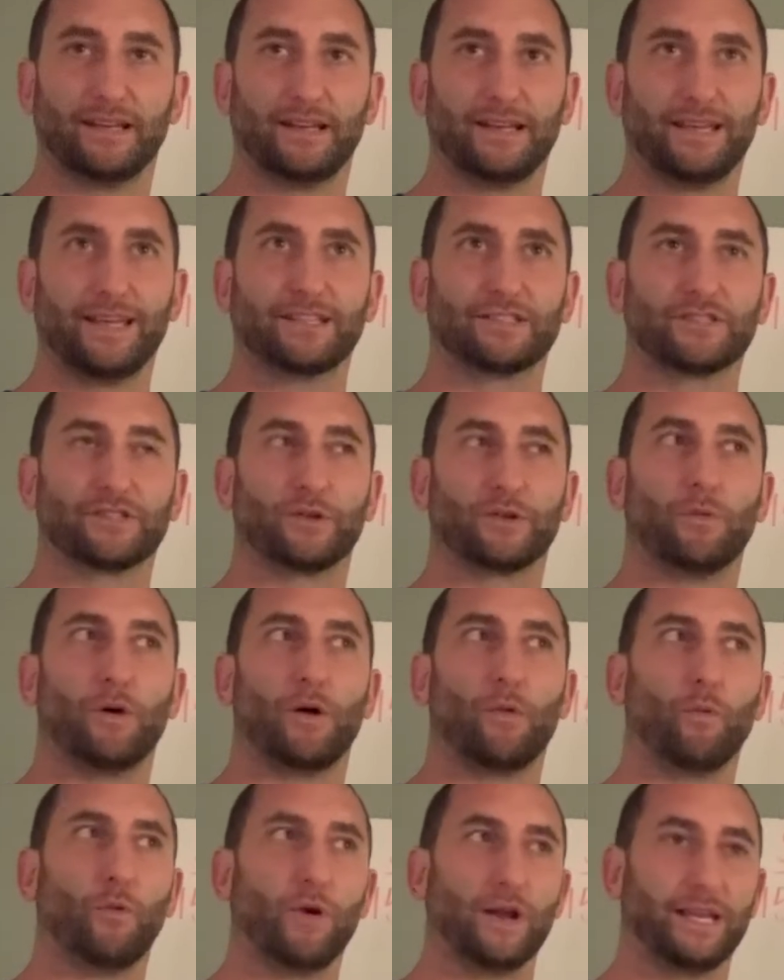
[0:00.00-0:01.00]
answer to what
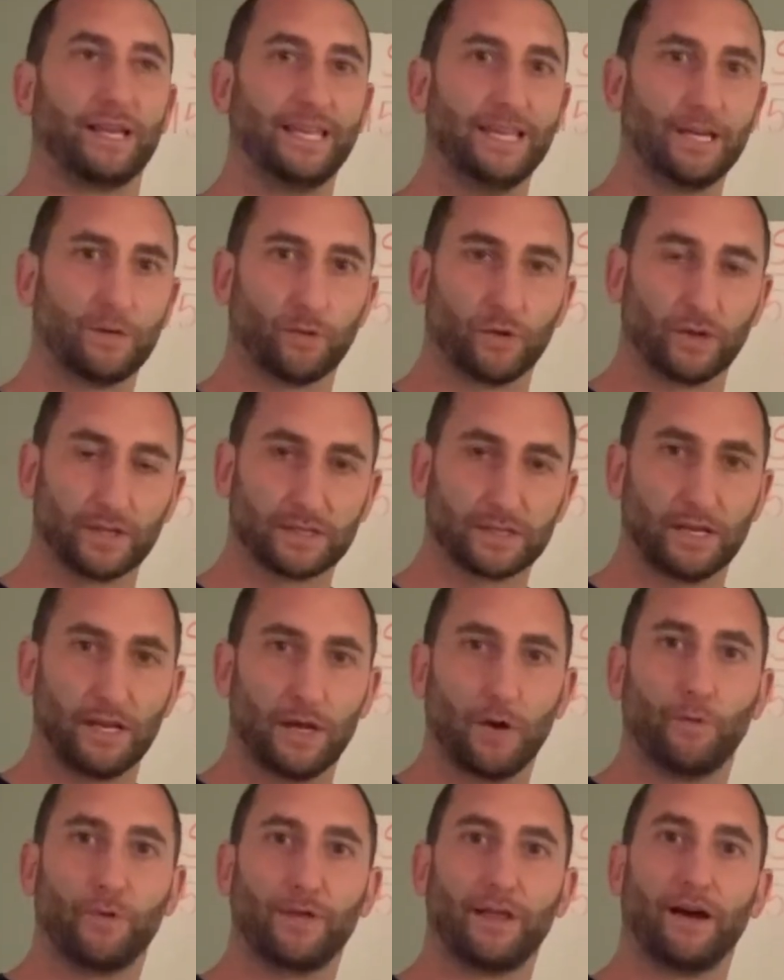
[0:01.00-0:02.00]
one equals
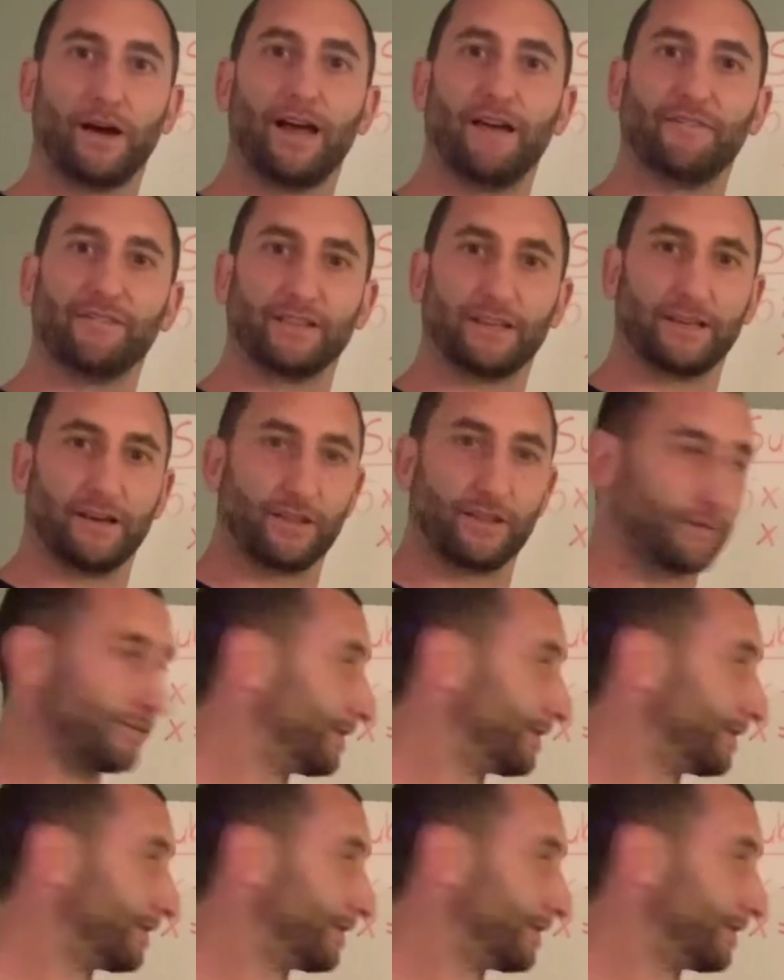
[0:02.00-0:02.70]
without having the other one.